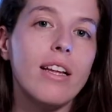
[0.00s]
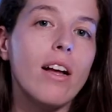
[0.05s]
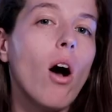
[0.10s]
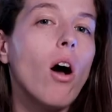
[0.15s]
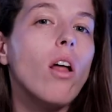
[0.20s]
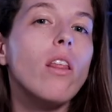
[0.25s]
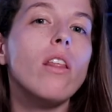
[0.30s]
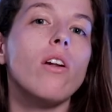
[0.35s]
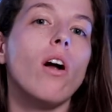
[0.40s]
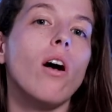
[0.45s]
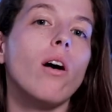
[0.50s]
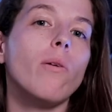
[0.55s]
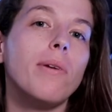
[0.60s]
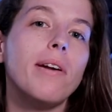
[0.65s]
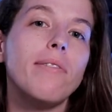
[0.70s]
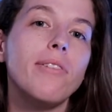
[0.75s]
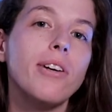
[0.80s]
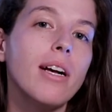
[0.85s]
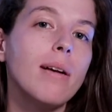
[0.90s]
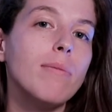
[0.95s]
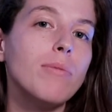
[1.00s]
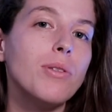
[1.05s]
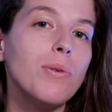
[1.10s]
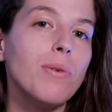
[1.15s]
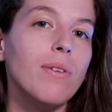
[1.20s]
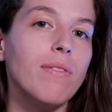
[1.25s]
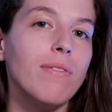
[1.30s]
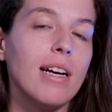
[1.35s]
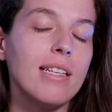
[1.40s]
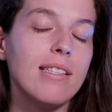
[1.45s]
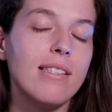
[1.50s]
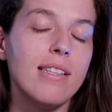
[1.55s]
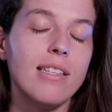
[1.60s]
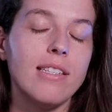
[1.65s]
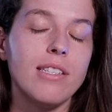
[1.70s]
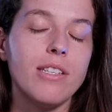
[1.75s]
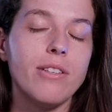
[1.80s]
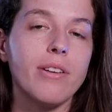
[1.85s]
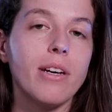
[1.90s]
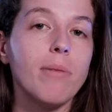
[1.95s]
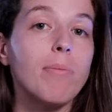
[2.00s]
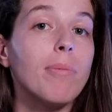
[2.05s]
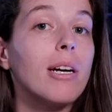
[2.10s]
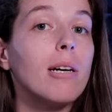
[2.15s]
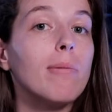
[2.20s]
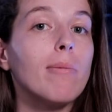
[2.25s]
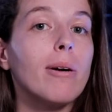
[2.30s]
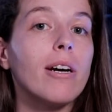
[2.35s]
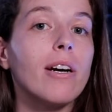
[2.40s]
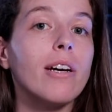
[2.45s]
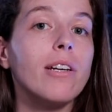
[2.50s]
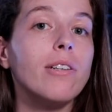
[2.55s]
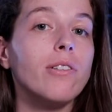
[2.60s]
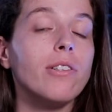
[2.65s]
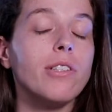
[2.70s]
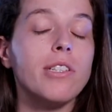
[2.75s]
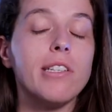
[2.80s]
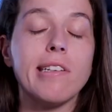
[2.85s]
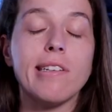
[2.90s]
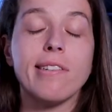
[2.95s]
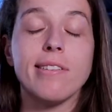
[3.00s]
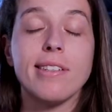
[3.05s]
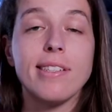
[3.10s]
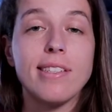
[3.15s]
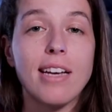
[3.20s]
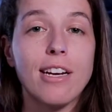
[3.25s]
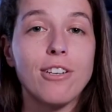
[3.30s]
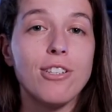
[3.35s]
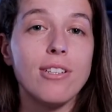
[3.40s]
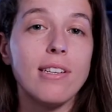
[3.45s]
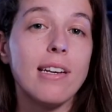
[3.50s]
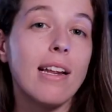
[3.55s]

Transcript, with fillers: All in all, whenever it comes to investing during a bear market or during a recession,